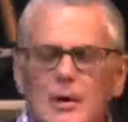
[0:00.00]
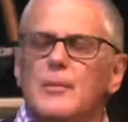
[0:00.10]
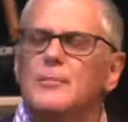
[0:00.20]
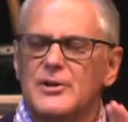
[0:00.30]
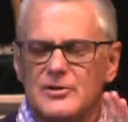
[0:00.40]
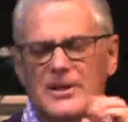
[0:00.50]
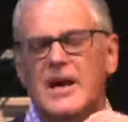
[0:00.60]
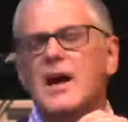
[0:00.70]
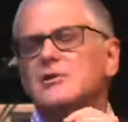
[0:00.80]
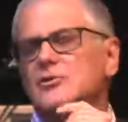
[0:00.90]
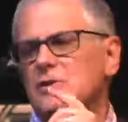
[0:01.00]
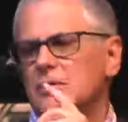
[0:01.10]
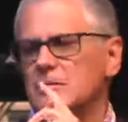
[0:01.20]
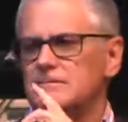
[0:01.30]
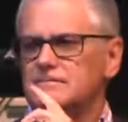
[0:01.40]
But there's a catch.
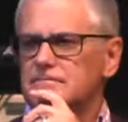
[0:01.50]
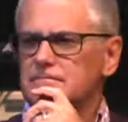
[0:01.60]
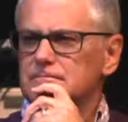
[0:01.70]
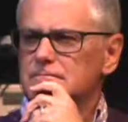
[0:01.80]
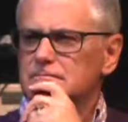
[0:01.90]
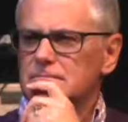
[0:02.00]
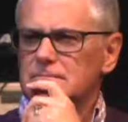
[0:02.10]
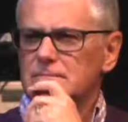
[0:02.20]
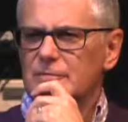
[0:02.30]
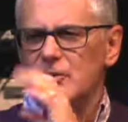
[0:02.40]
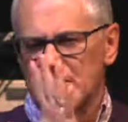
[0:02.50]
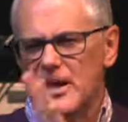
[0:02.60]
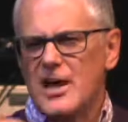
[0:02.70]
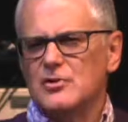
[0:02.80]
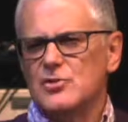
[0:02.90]
There's a
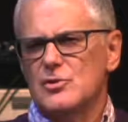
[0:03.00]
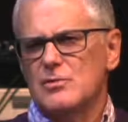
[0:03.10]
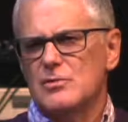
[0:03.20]
catch.